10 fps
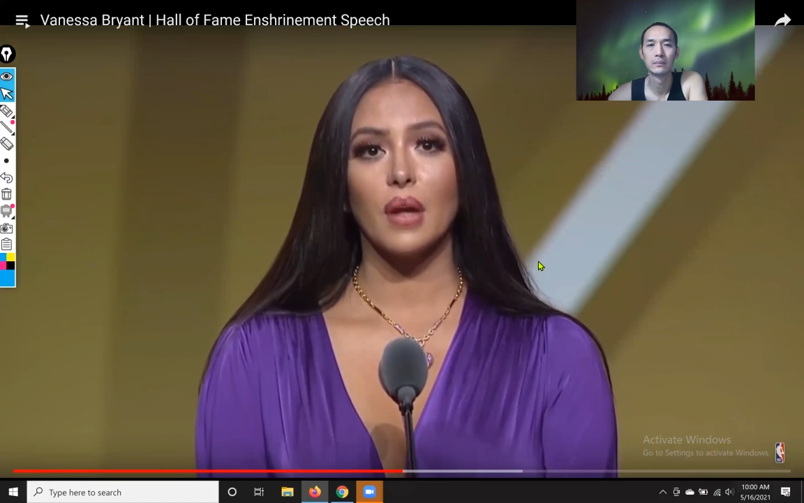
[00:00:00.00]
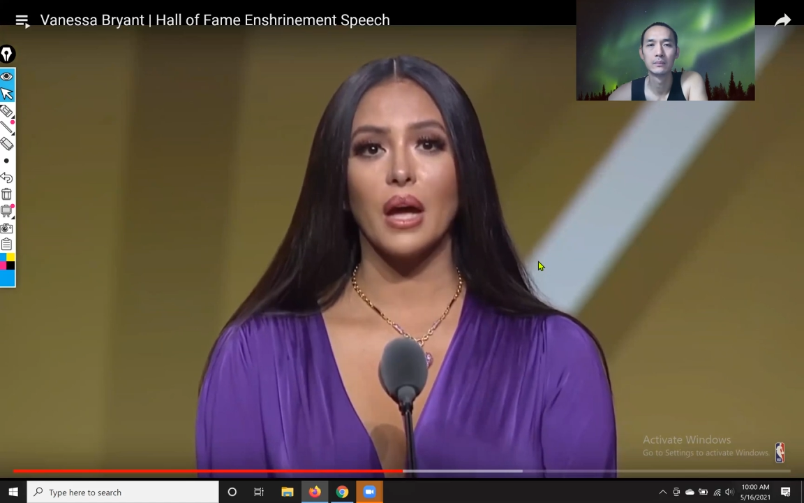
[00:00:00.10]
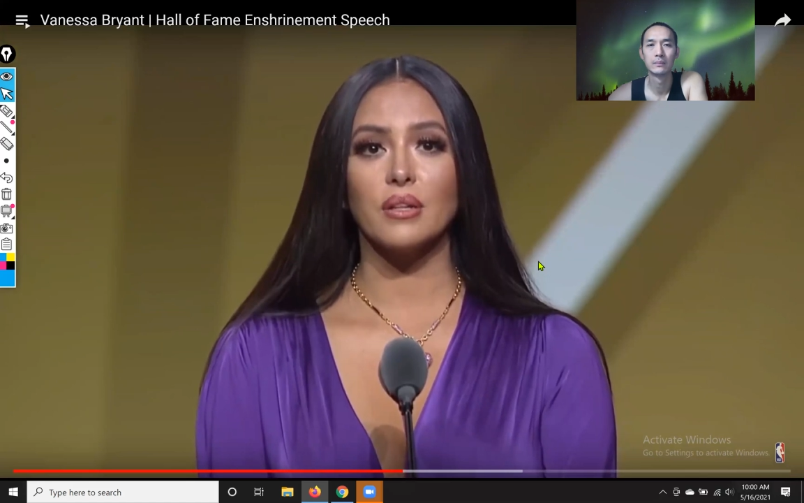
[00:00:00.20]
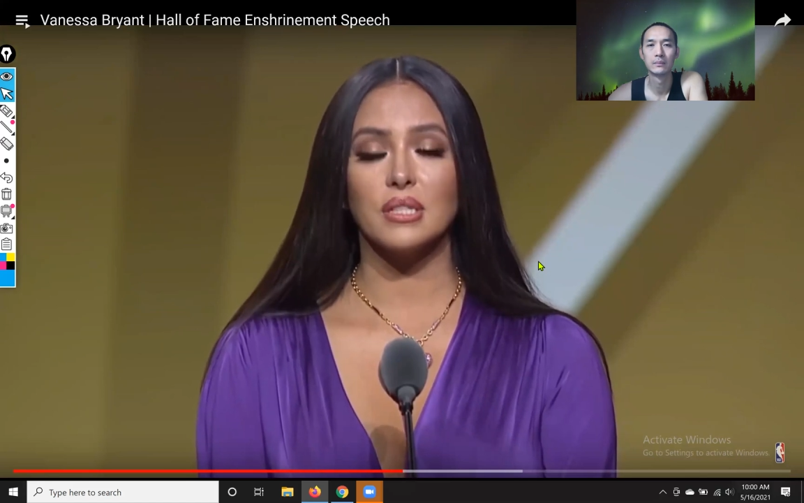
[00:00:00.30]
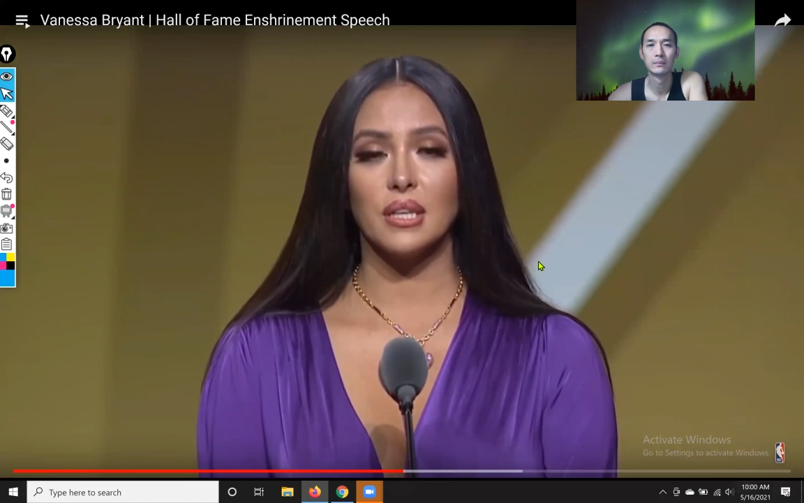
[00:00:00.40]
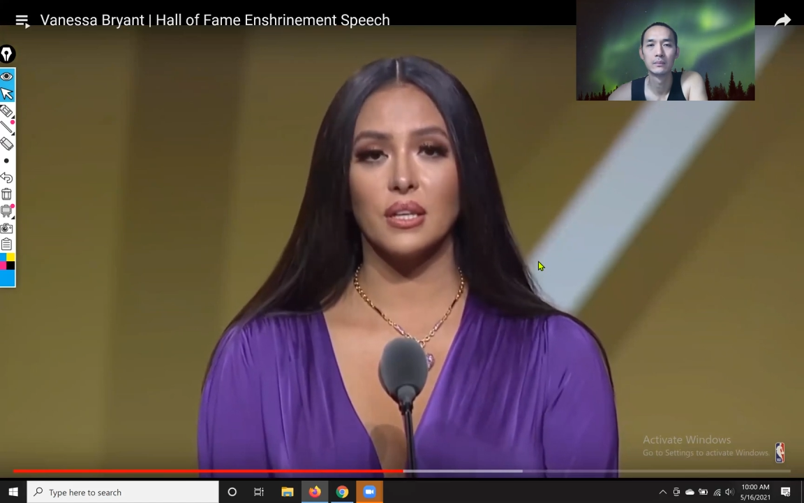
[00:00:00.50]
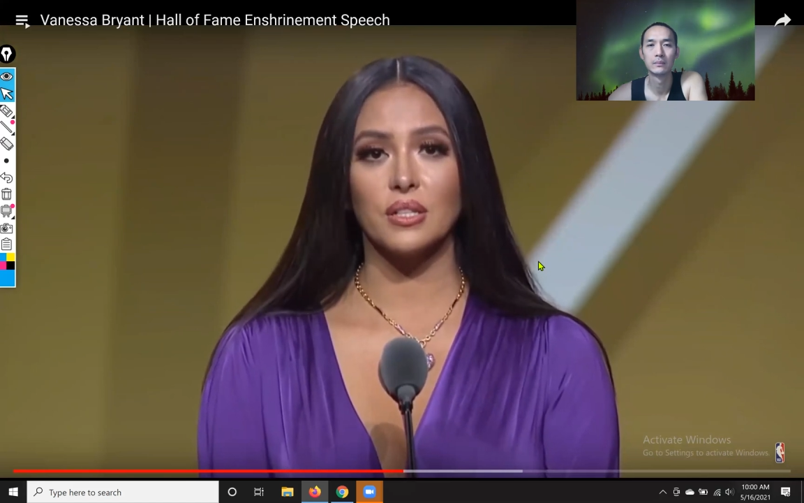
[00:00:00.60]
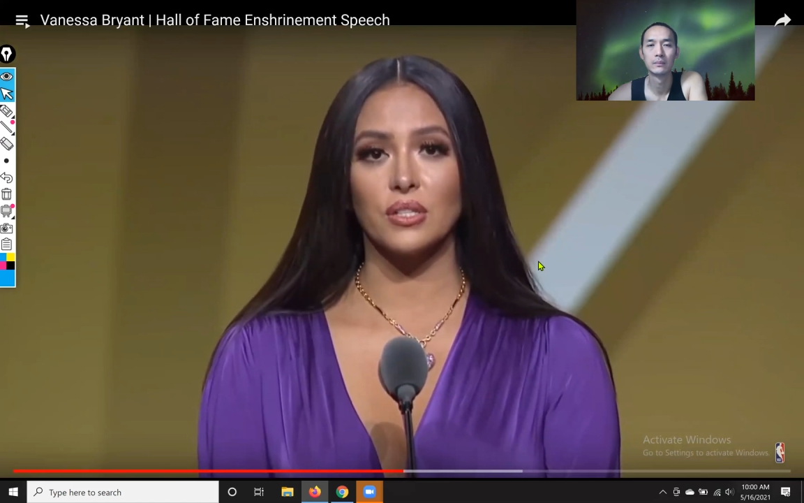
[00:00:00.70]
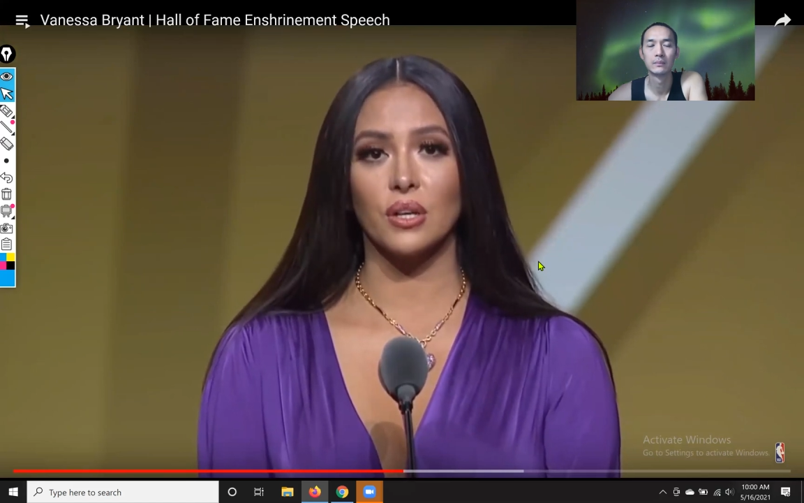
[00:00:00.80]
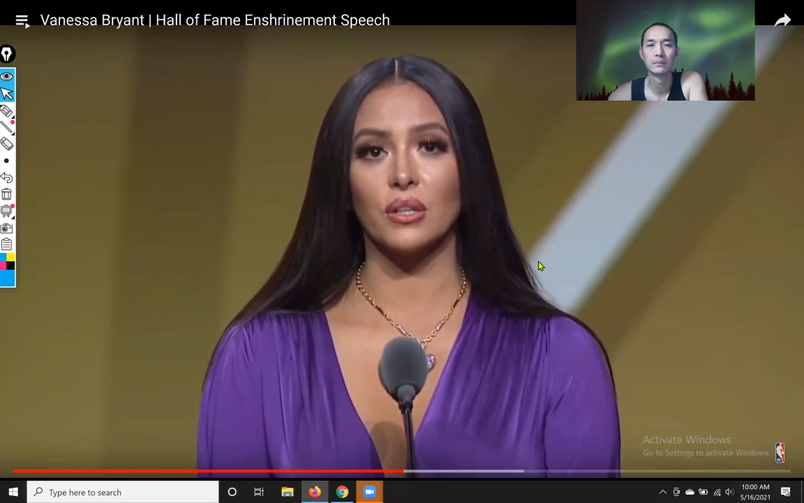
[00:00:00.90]
I could see the
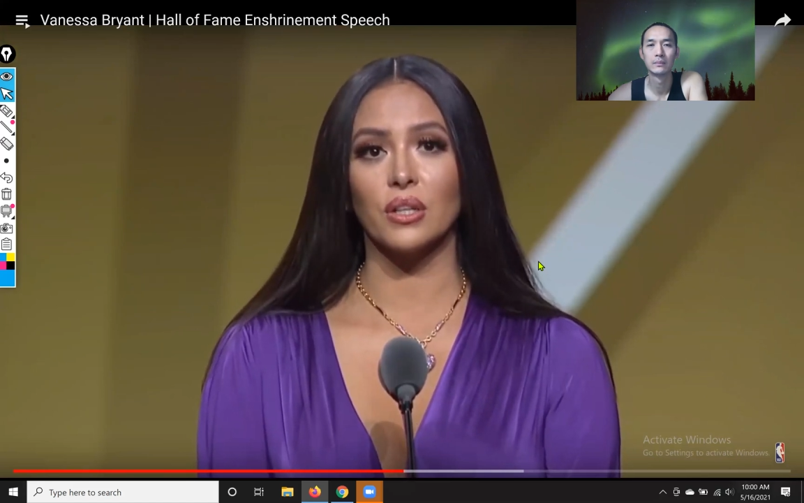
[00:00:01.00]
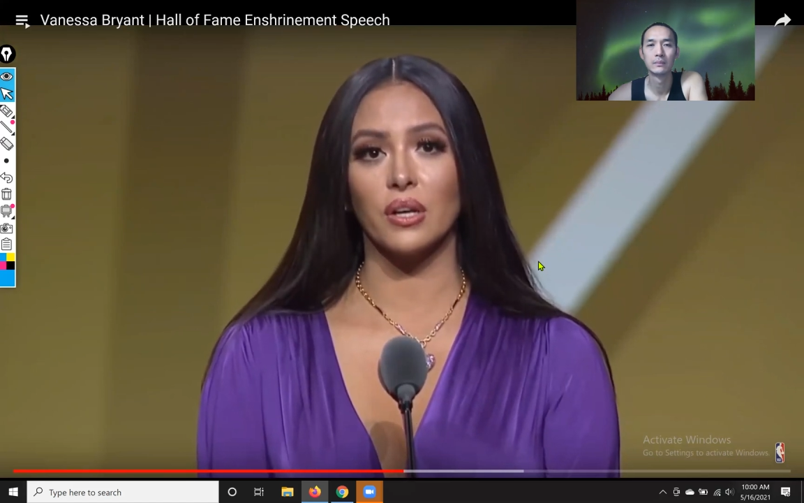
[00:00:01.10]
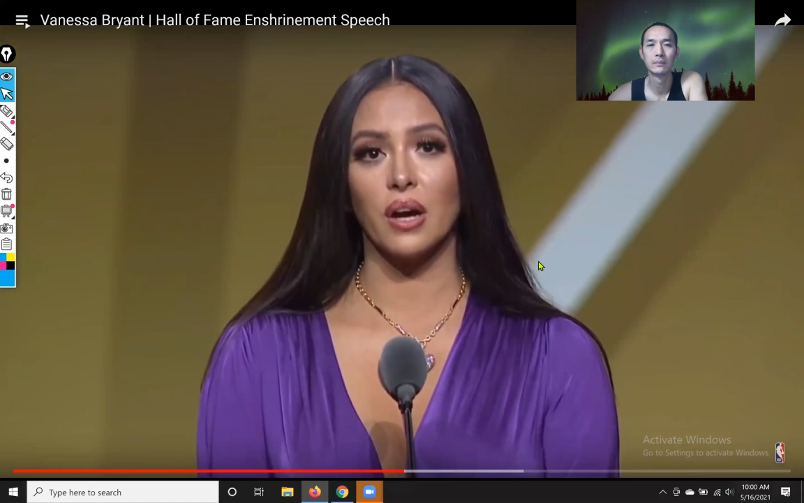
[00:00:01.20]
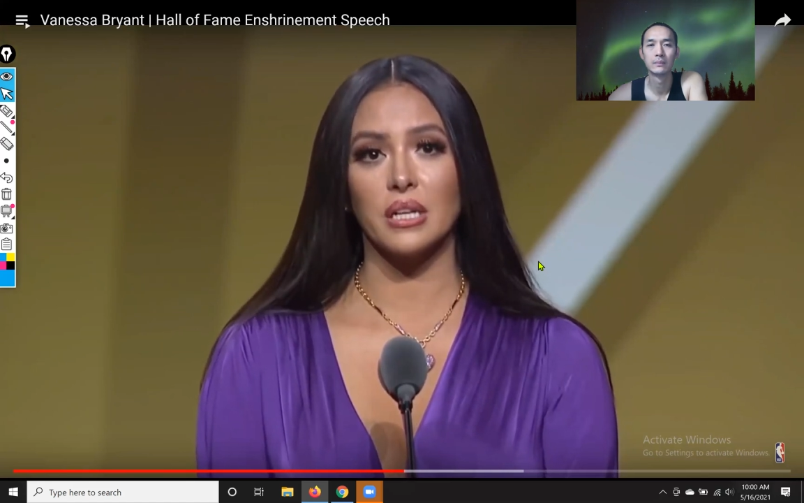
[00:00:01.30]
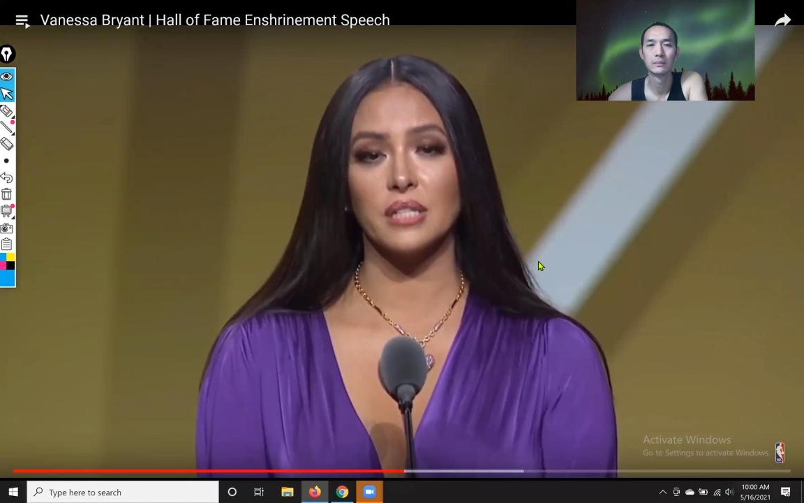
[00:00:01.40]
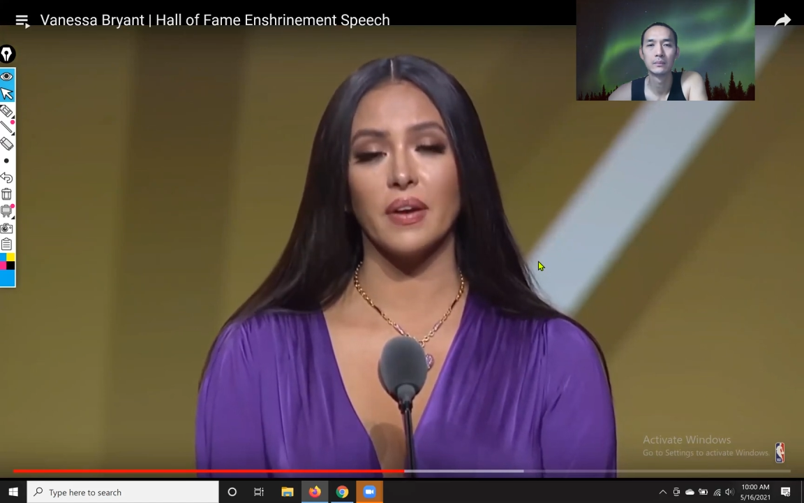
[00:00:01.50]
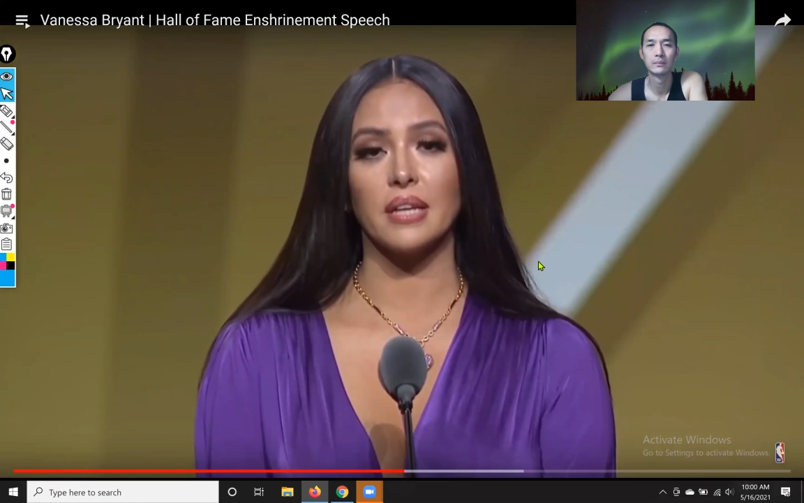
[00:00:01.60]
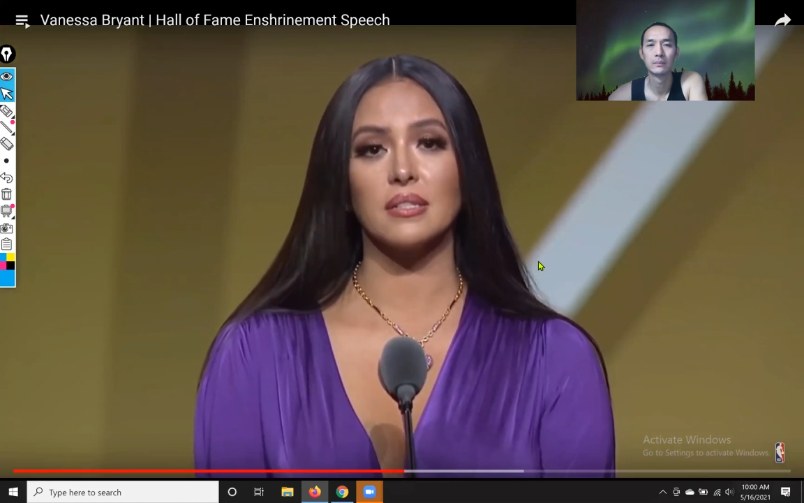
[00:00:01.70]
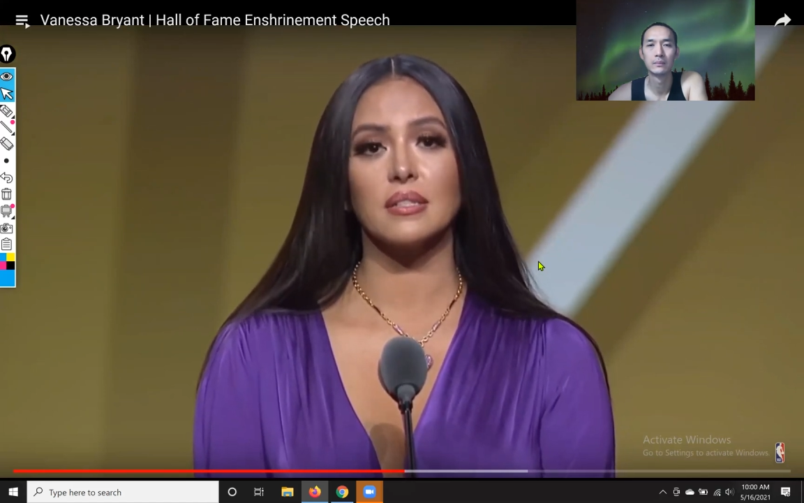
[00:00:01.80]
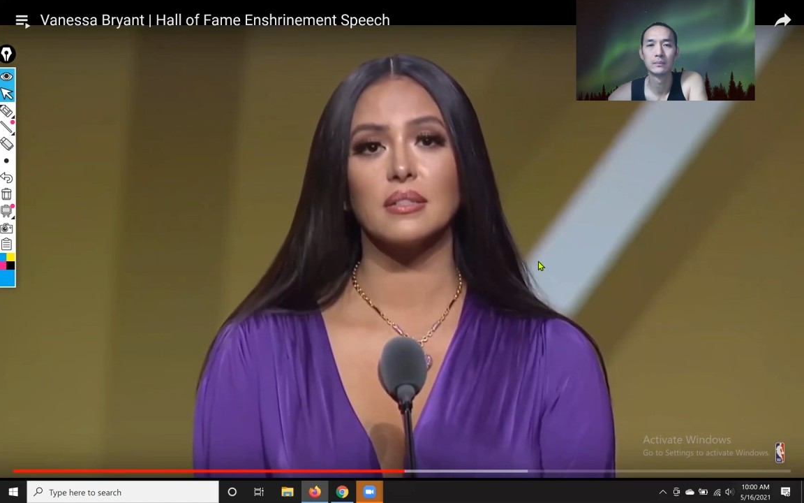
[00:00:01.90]
concerned look on his
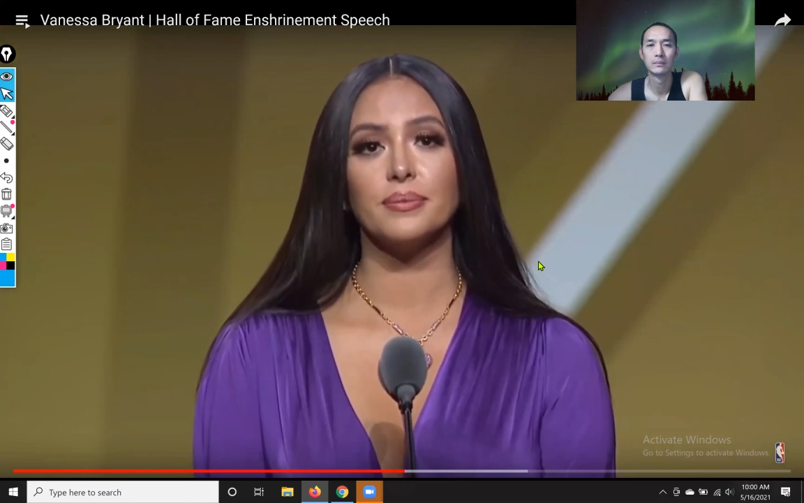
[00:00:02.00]
face.